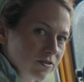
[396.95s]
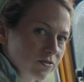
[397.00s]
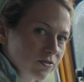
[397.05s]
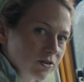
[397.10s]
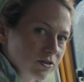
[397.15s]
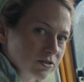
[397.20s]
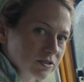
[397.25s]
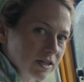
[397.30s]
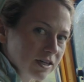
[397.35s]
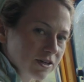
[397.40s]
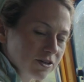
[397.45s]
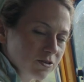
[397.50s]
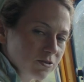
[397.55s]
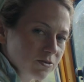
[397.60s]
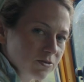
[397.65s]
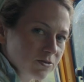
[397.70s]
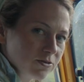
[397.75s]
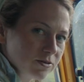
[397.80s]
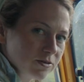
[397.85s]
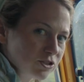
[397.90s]
It feels like
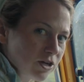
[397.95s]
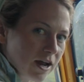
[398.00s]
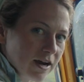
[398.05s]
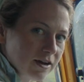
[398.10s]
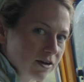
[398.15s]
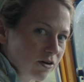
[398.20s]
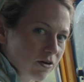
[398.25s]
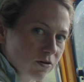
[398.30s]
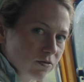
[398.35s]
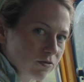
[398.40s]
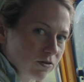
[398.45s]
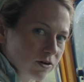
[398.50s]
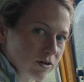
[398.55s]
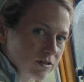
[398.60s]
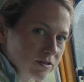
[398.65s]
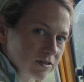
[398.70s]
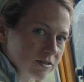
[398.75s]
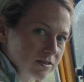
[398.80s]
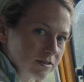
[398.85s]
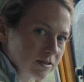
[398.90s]
you jetted over
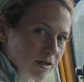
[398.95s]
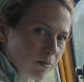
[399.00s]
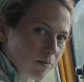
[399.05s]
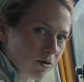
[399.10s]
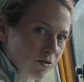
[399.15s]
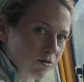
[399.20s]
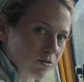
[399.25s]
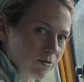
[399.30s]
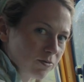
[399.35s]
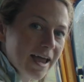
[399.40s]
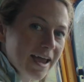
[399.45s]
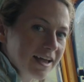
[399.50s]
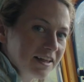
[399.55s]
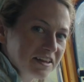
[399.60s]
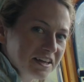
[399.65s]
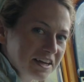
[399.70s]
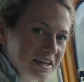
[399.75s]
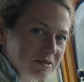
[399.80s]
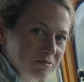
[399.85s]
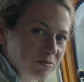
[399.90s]
to some other
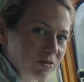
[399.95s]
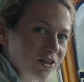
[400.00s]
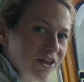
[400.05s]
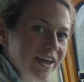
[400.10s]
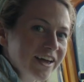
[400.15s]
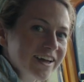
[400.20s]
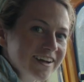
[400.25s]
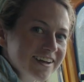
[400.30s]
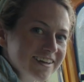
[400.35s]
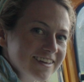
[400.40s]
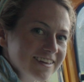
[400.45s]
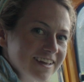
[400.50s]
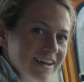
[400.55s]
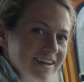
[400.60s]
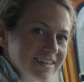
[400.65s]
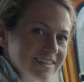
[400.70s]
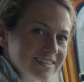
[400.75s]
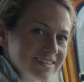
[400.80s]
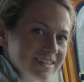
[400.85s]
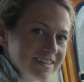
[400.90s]
alien planet that
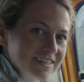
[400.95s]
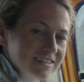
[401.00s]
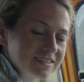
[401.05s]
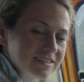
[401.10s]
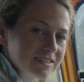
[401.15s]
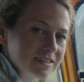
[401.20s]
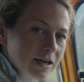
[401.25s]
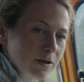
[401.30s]
exists,